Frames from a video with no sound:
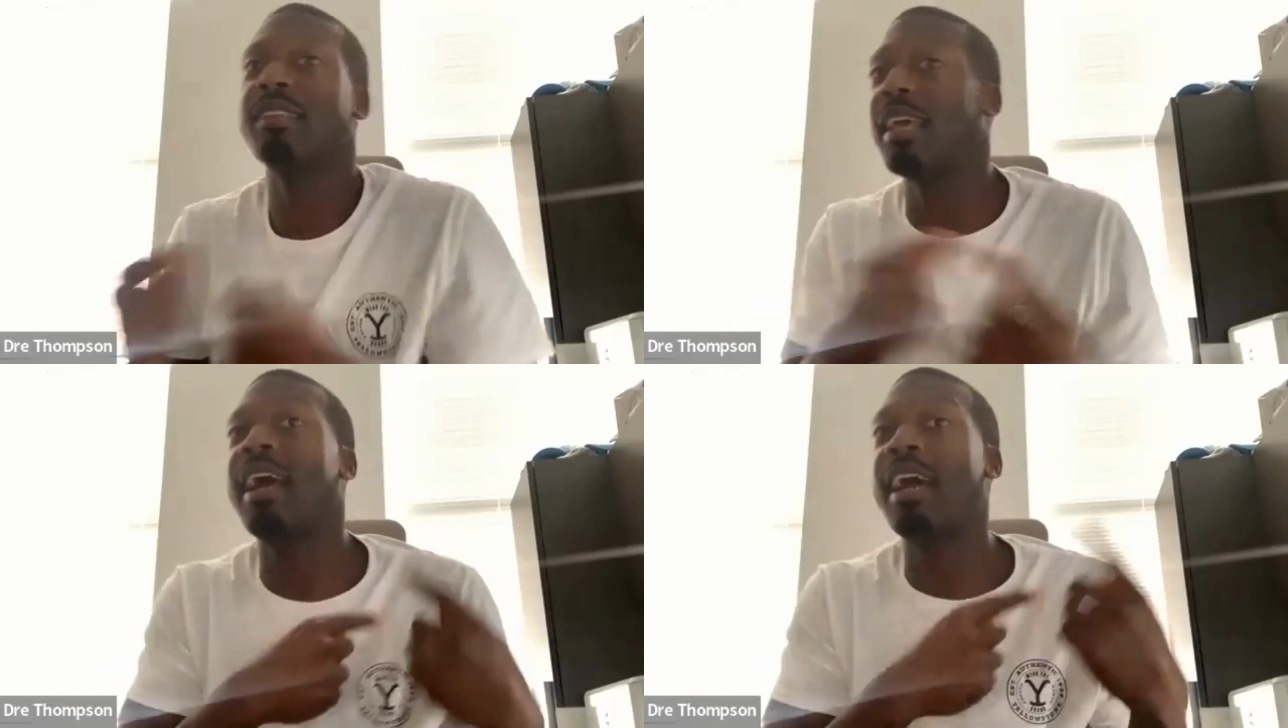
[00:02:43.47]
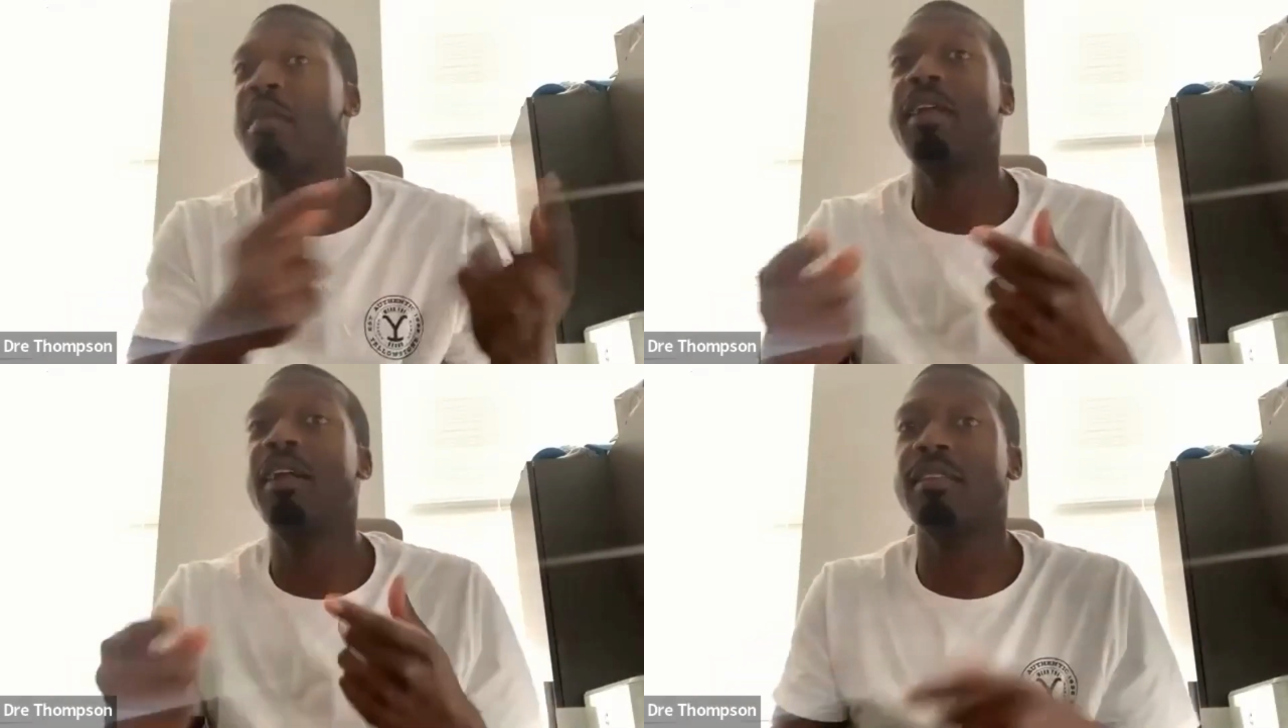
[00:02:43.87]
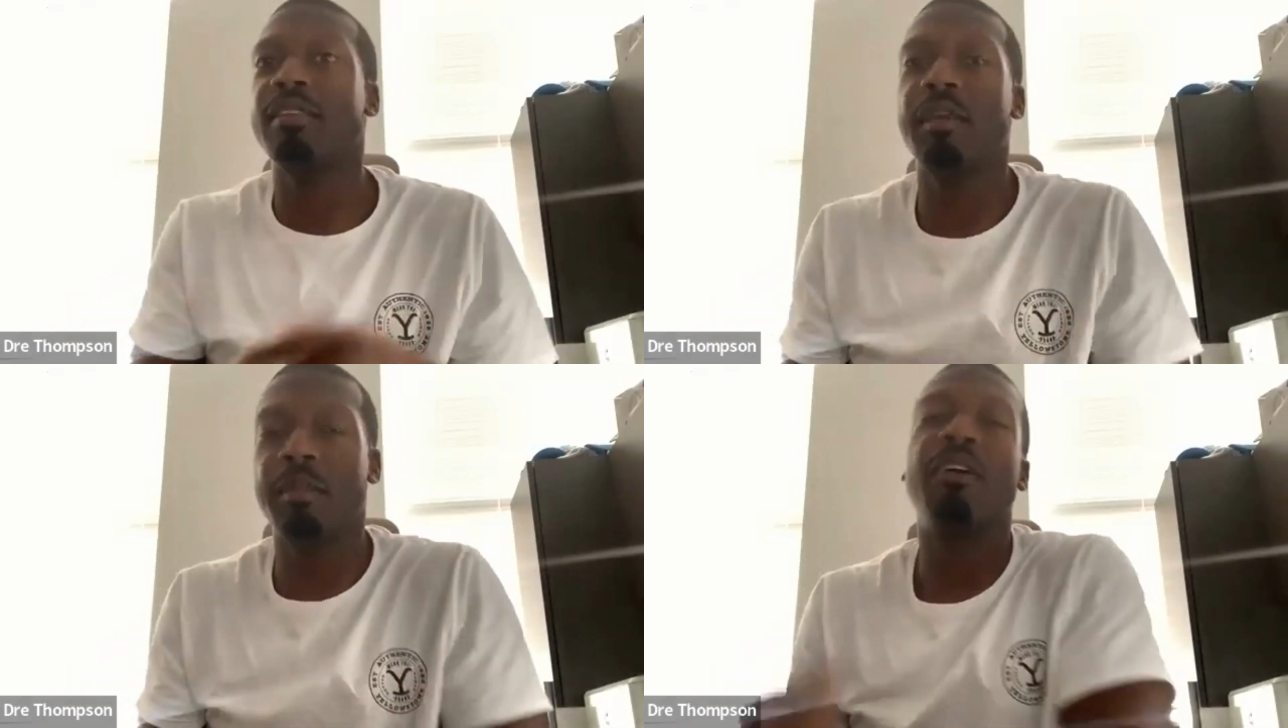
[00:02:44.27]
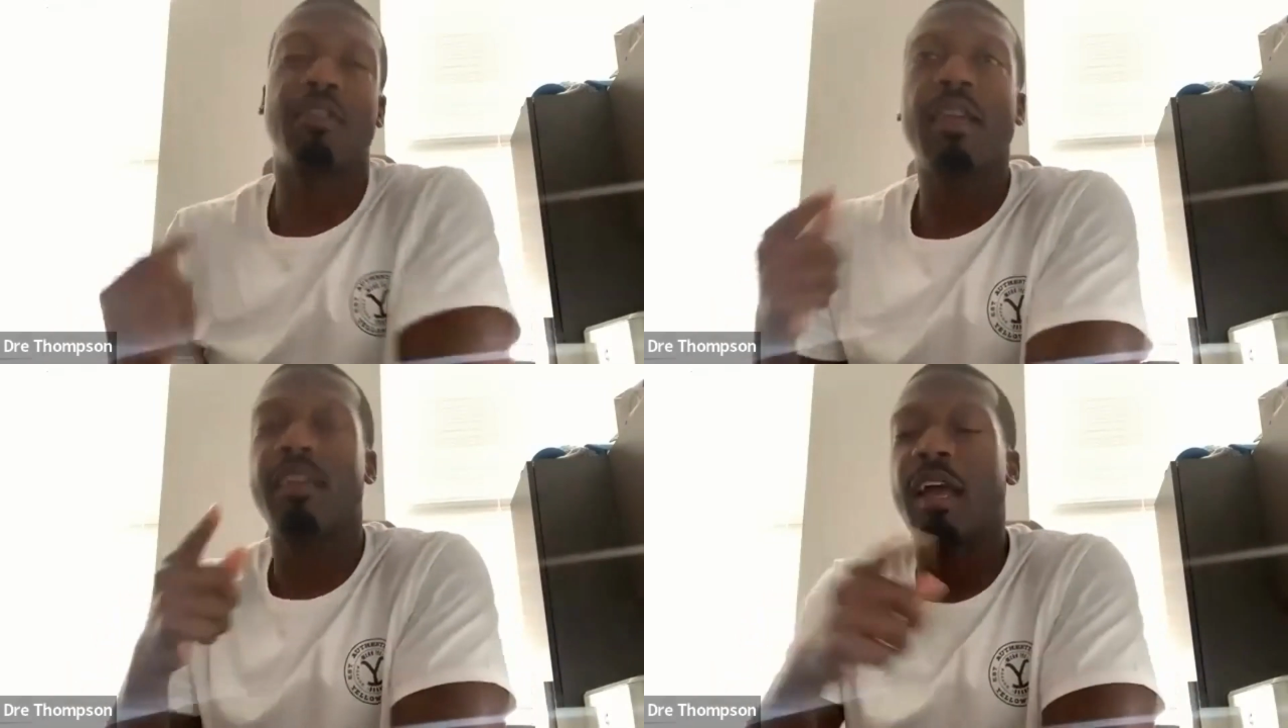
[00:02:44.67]
it's that guy that I'm there to see, I'm like,
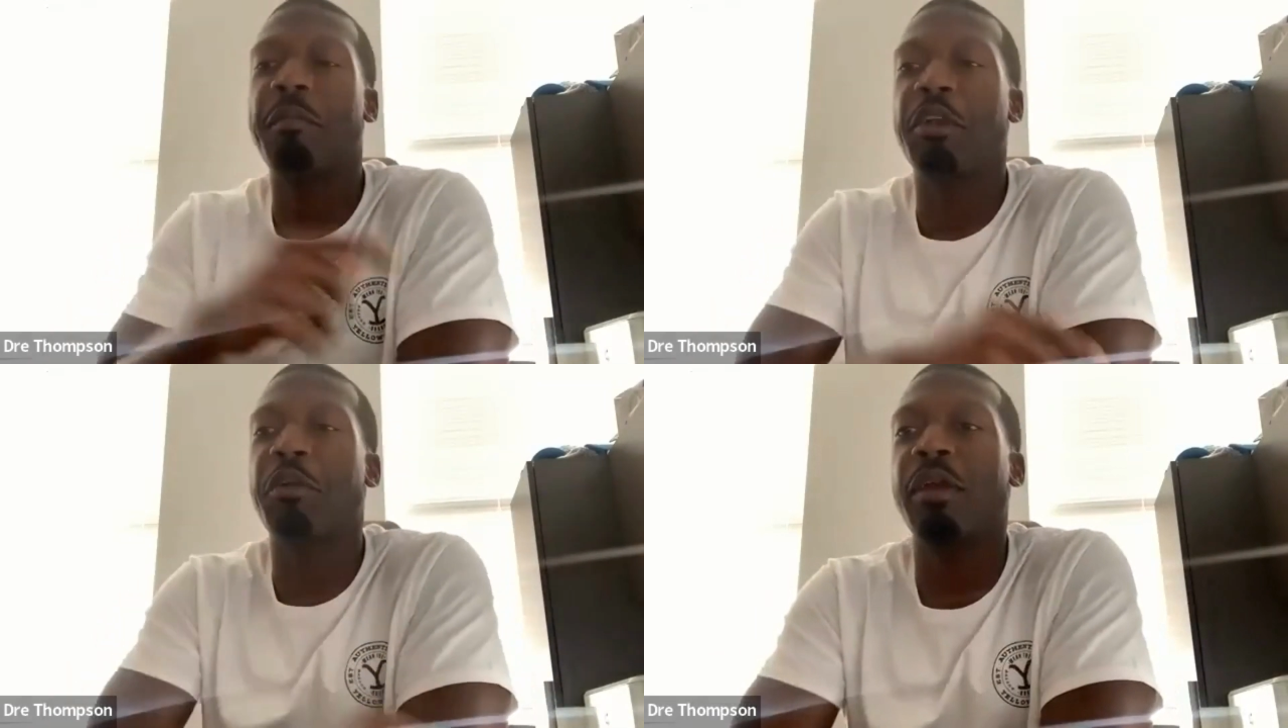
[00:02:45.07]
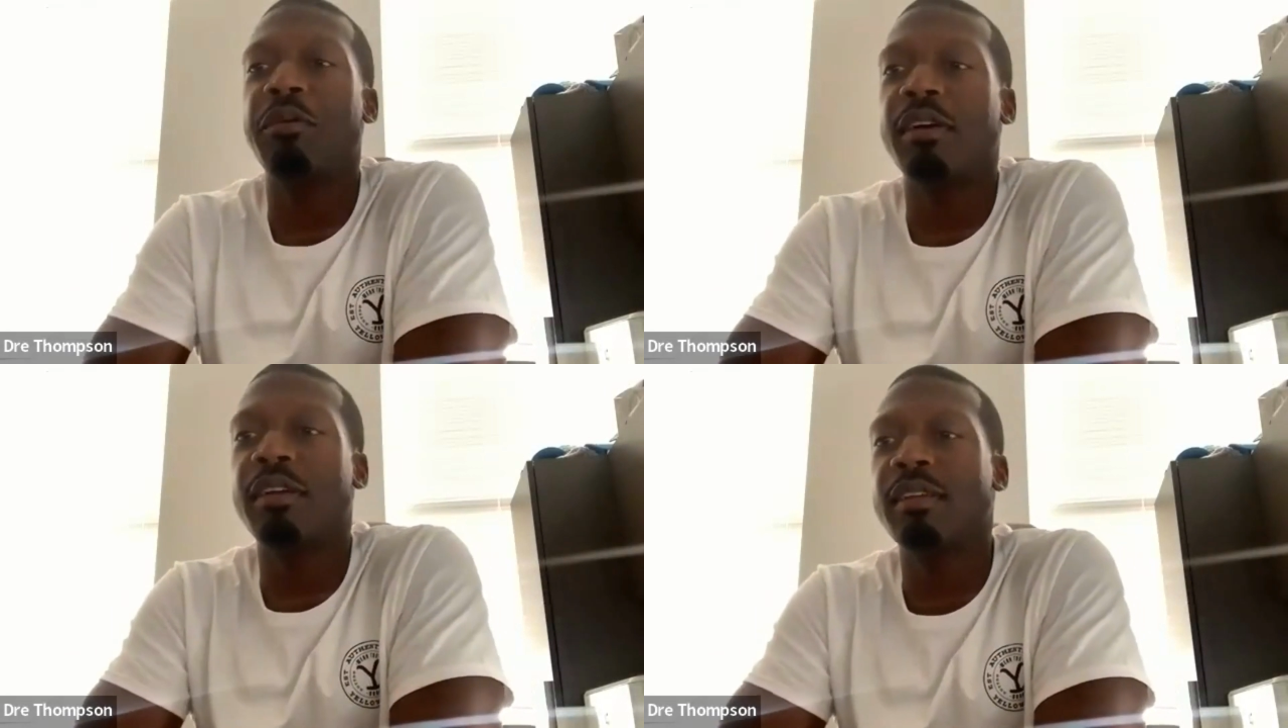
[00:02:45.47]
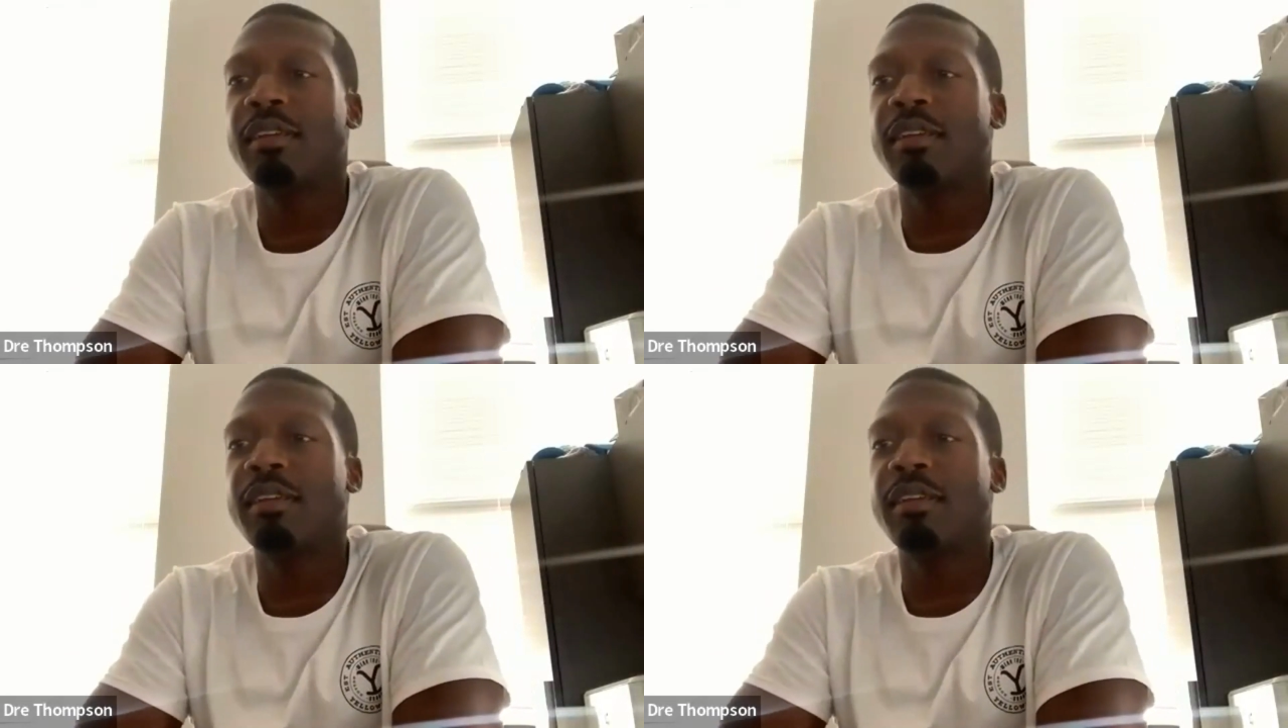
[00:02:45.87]
okay, I'm on the right one.